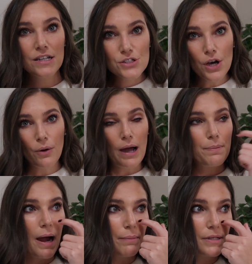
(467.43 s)
So I
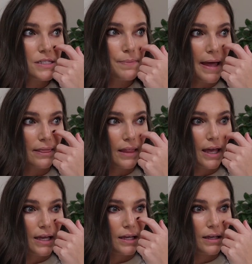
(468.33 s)
probably spent
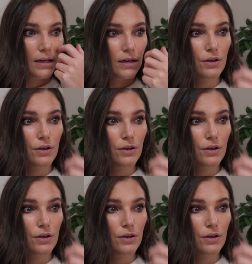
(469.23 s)
like